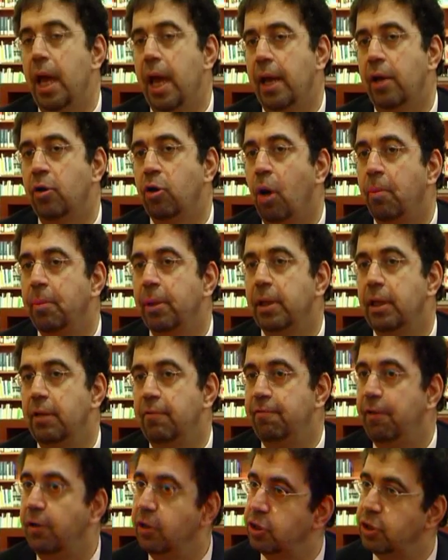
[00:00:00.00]
economically
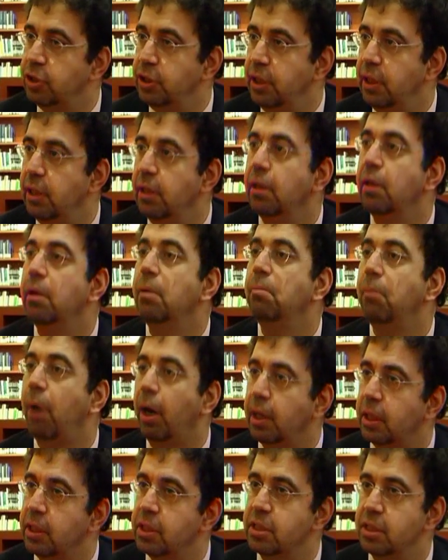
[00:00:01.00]
functioning
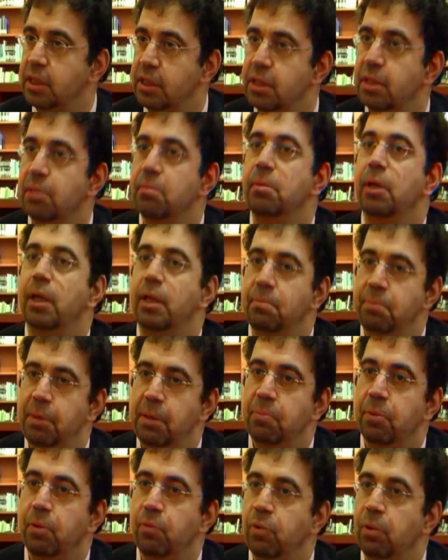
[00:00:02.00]
market system, and
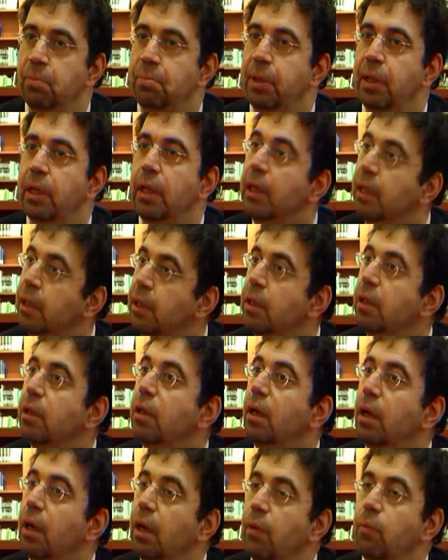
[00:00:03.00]
people
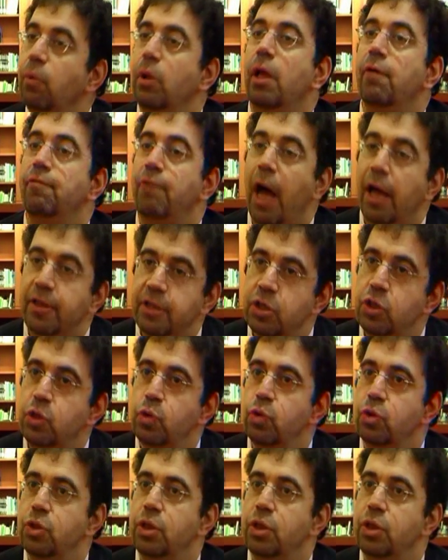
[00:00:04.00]
will have attitudes